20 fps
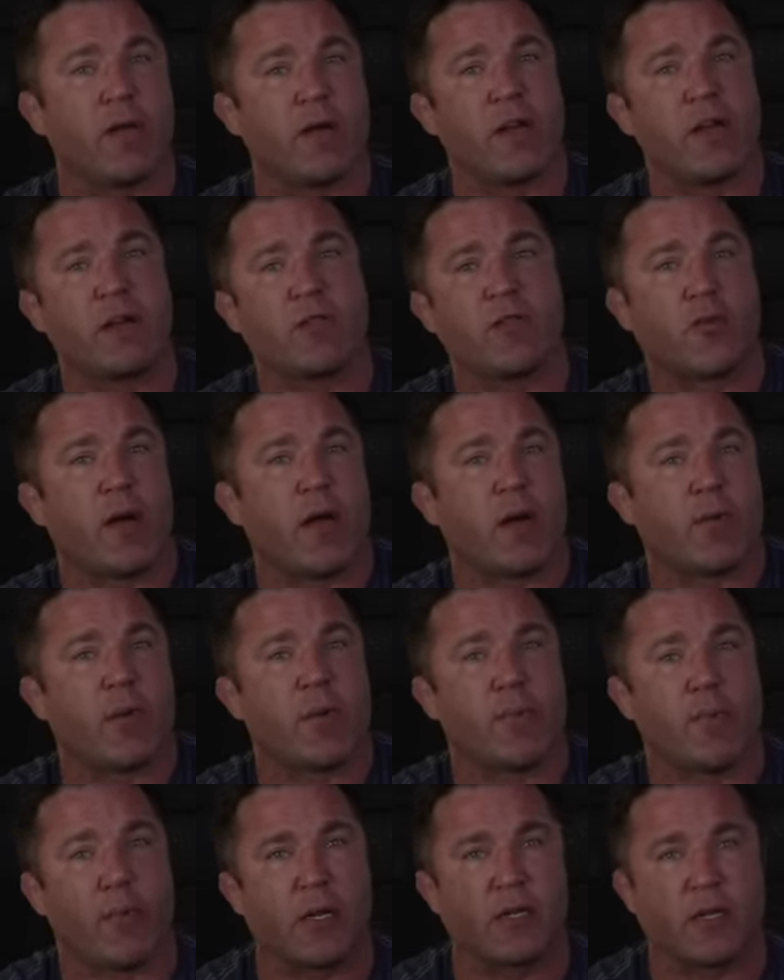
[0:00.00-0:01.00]
and you try to
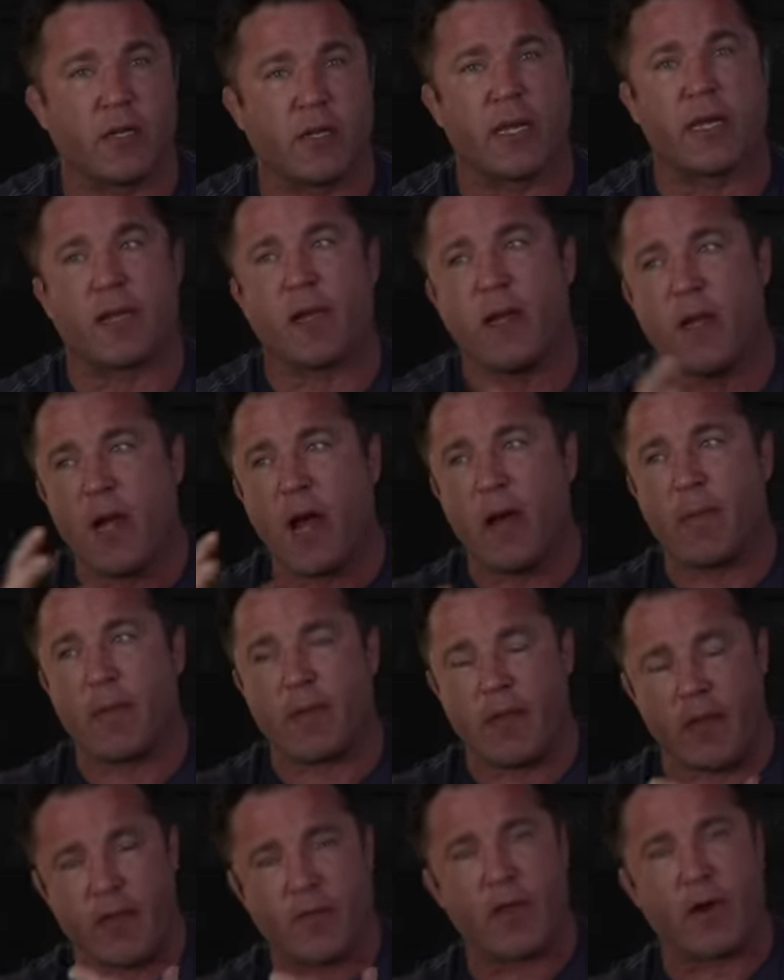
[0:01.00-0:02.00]
repress it. Like, I
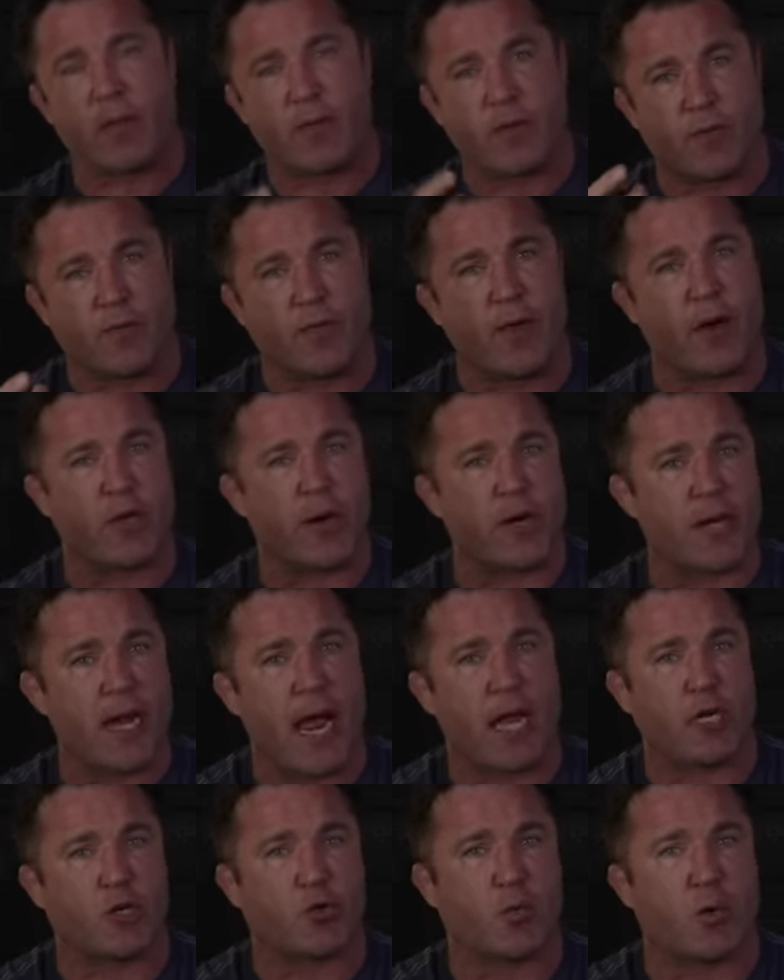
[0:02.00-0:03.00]
mean, there is very
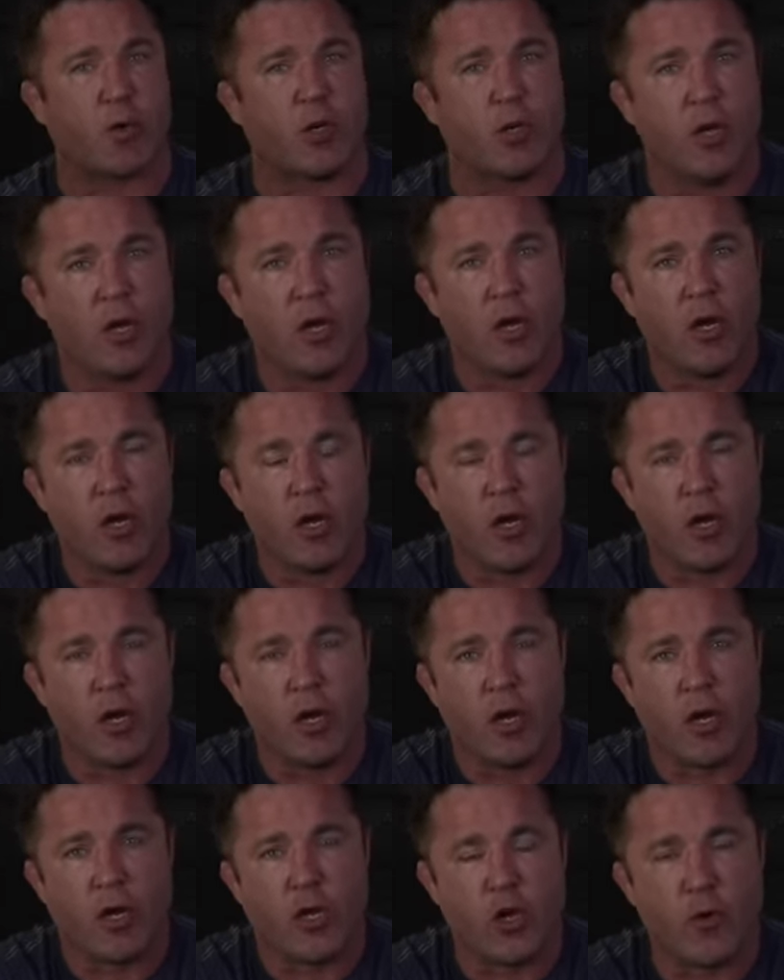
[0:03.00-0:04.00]
natural
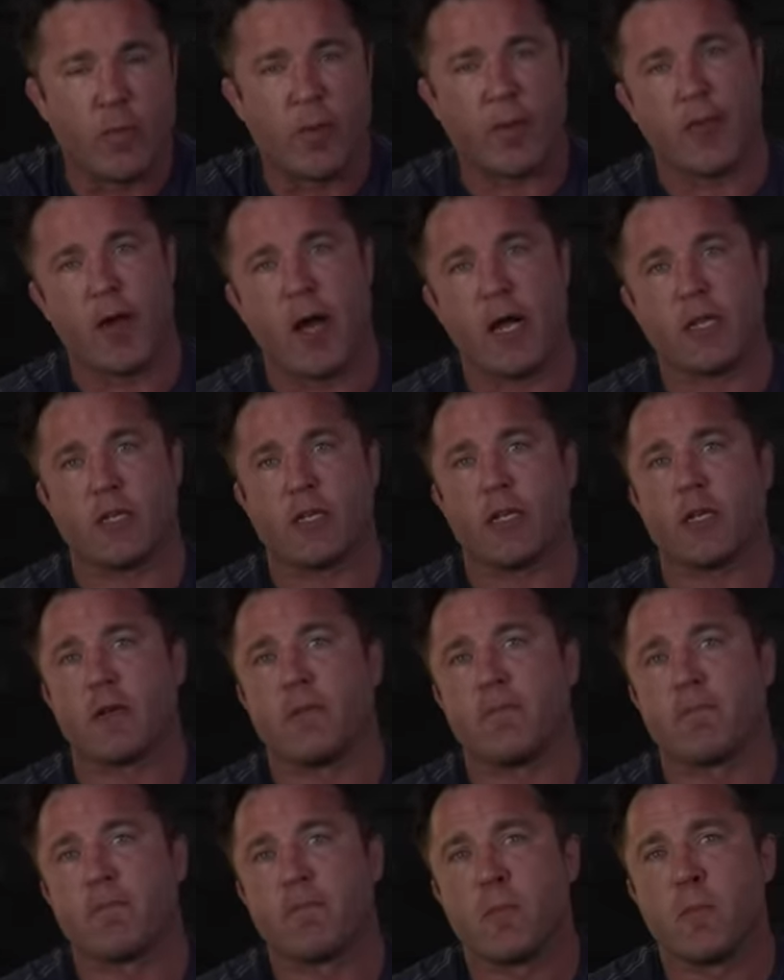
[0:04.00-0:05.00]
human thoughts here.